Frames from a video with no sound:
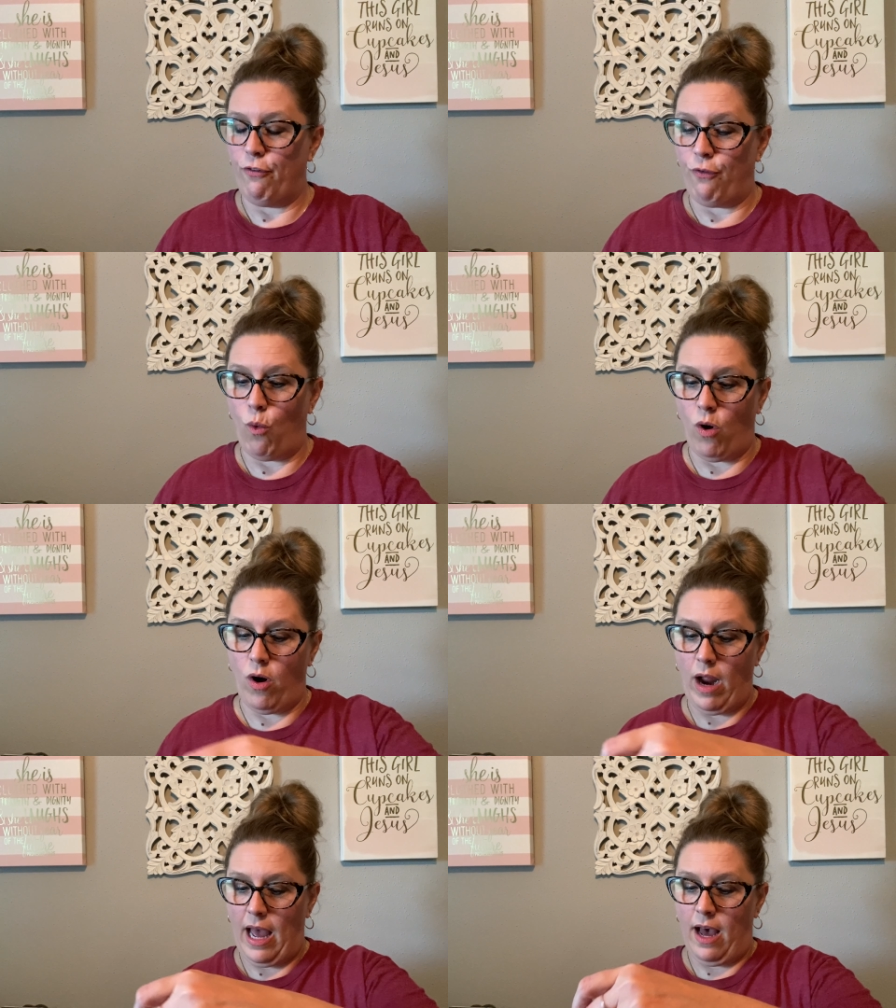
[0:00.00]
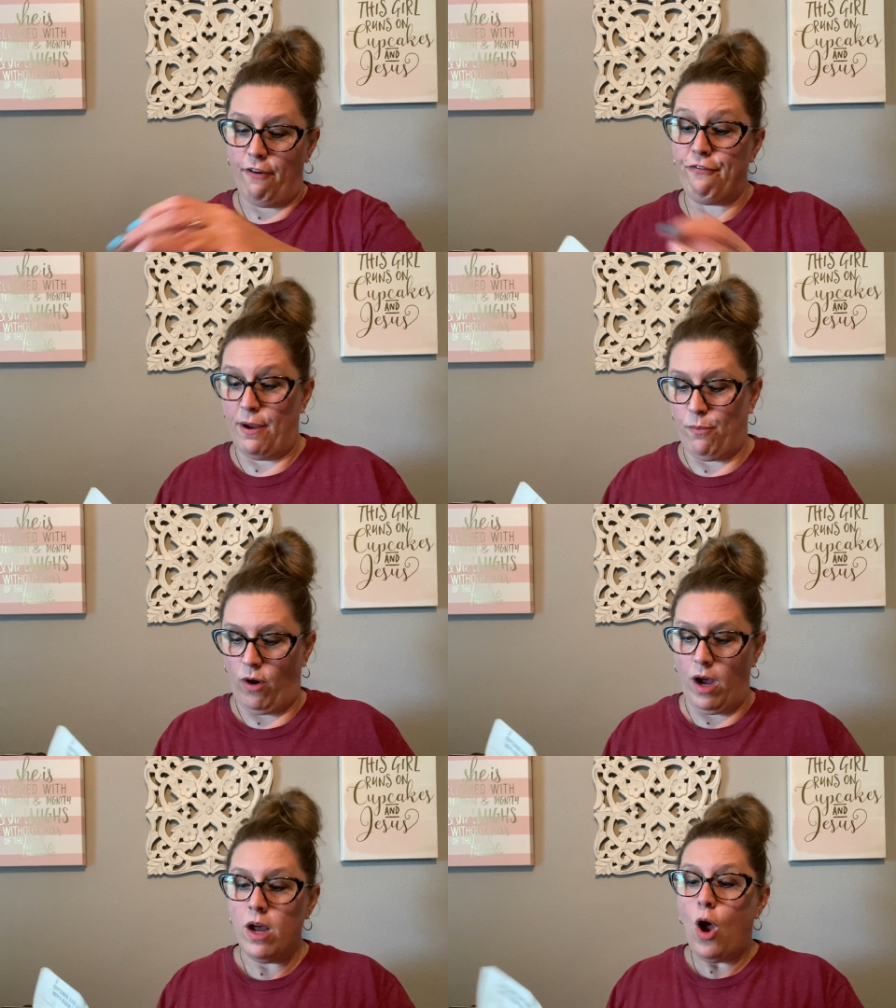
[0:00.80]
for
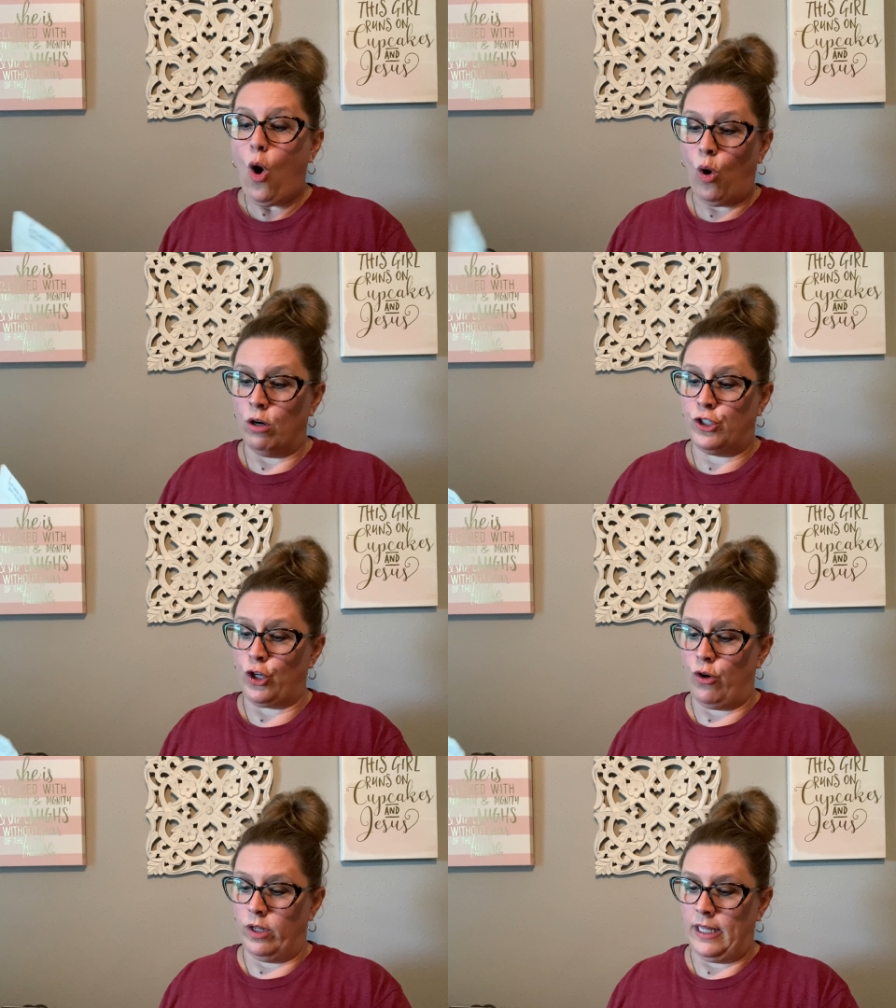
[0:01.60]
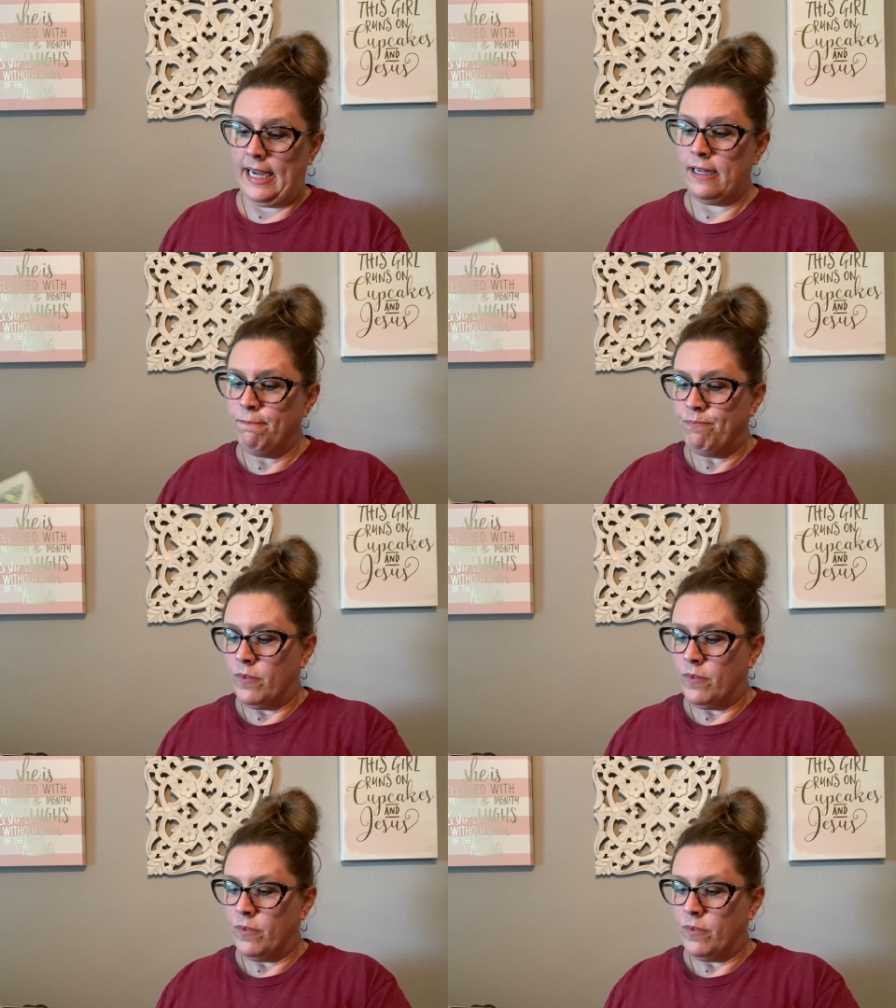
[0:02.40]
ephemera or journaling.